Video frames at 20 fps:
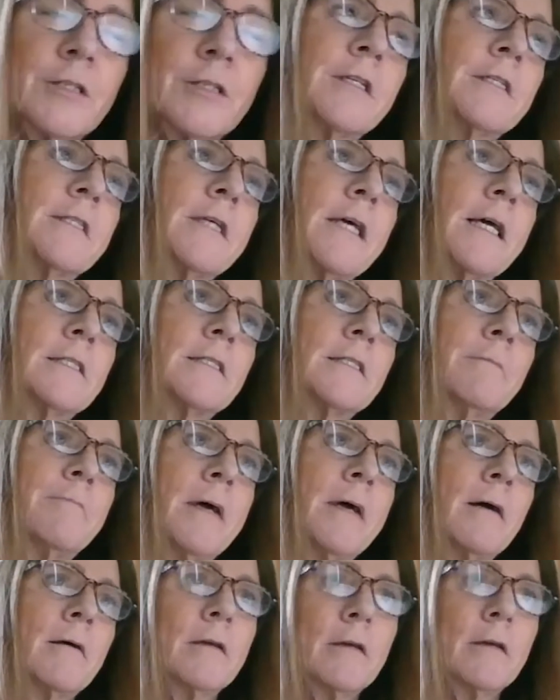going to say, it's
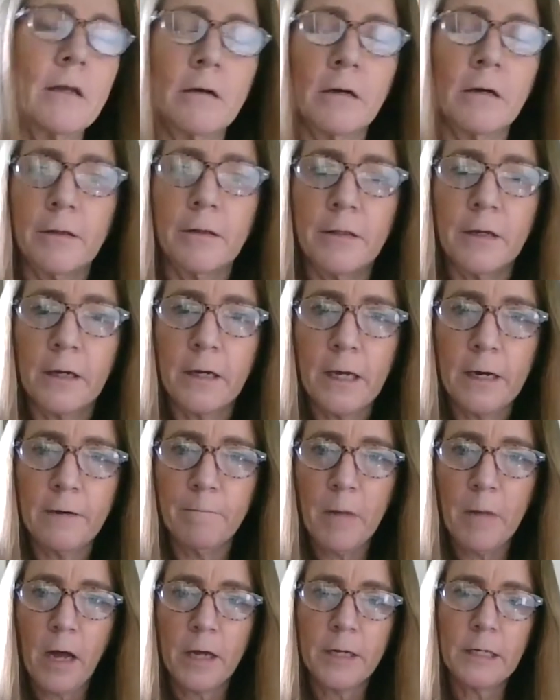about, the kind of
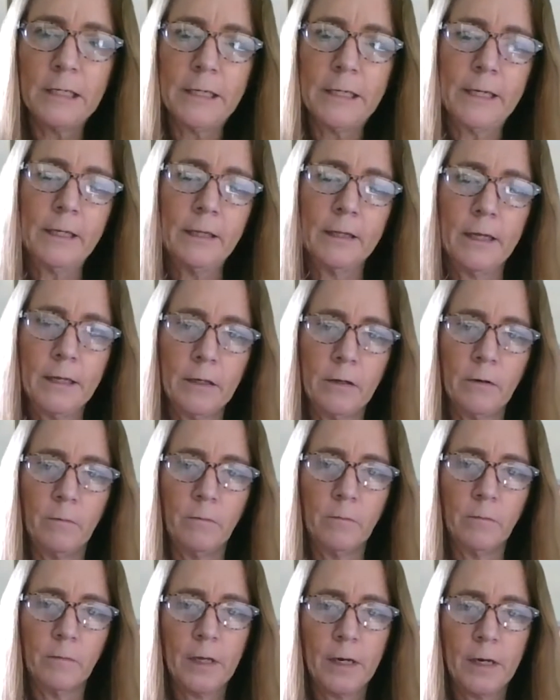modeling that
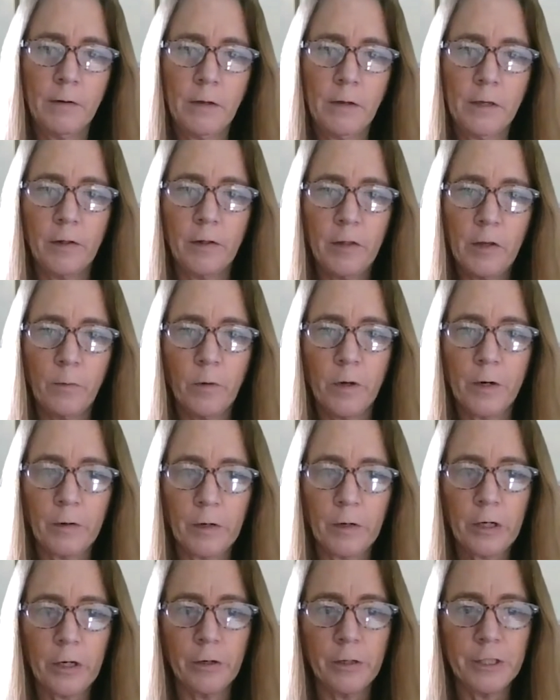you want to
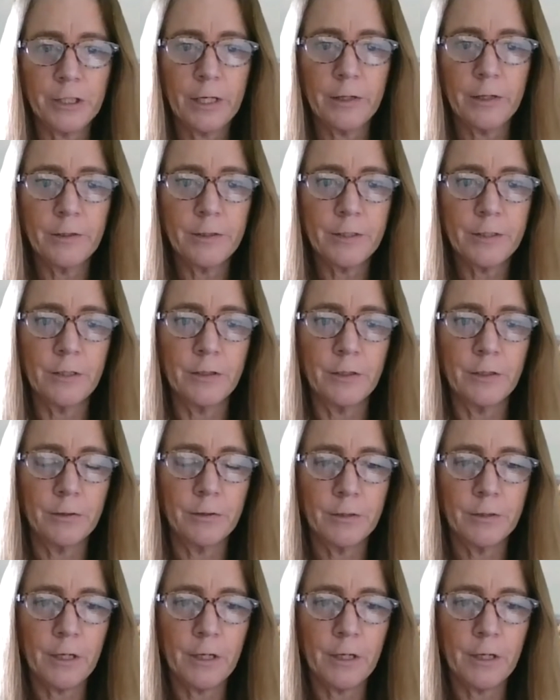encourage others to do,